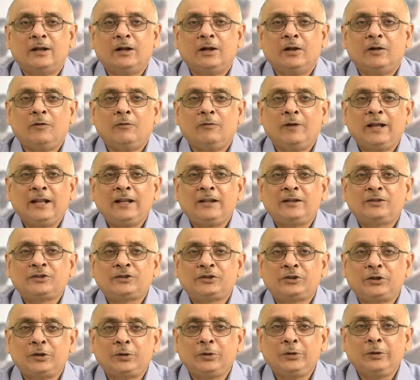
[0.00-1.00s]
Well,
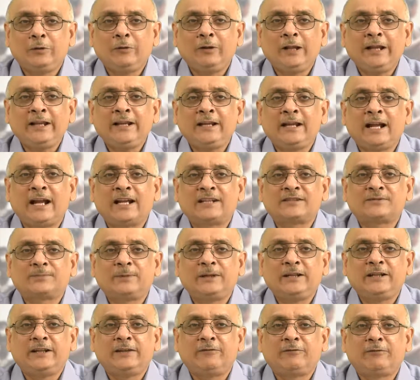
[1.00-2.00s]
scheduling has
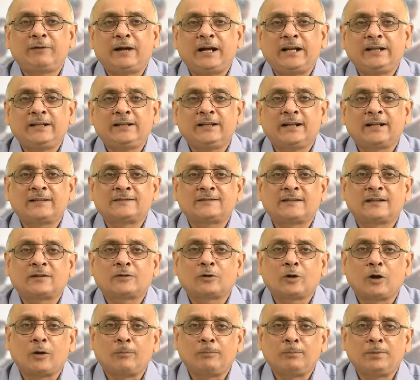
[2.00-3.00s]
been defined as a
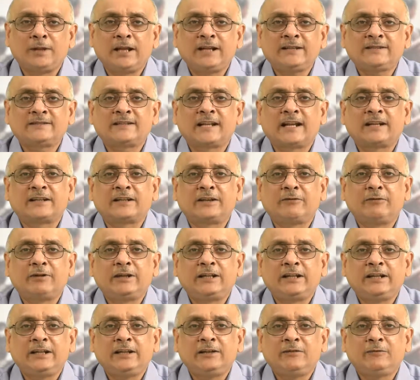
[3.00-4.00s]
complex
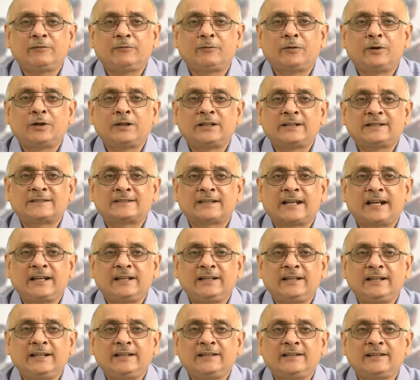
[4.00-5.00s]
activity for
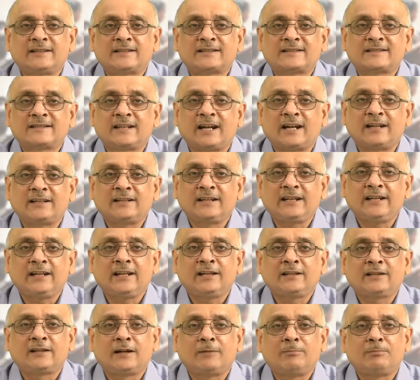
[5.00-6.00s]
deciding the starting
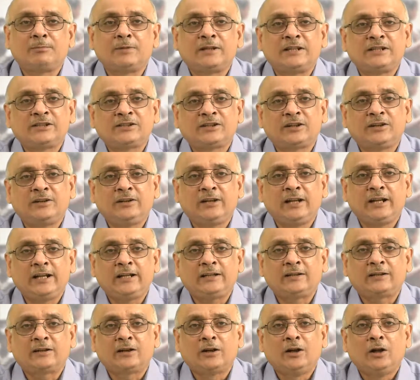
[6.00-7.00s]
and completion
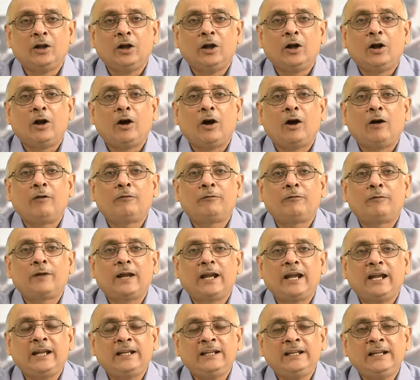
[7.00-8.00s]
date of
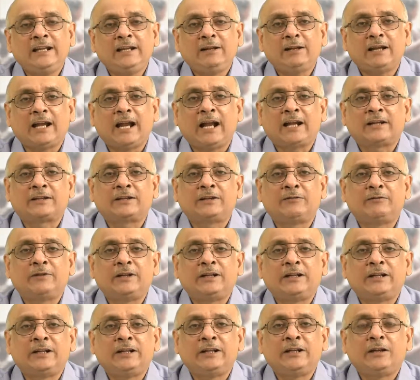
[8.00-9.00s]
any
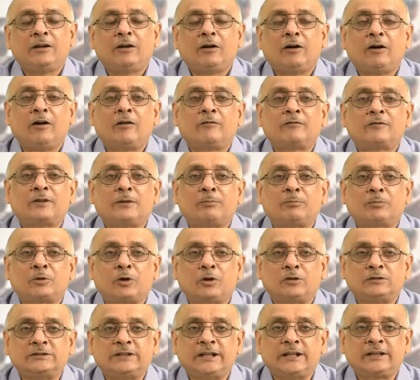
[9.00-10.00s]
activity of the
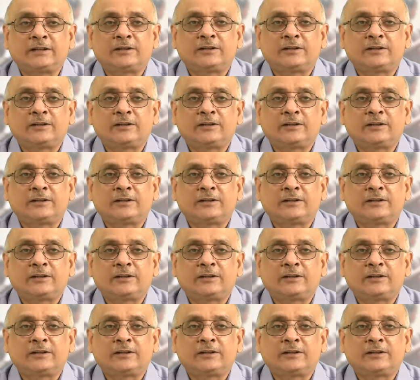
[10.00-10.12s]
project.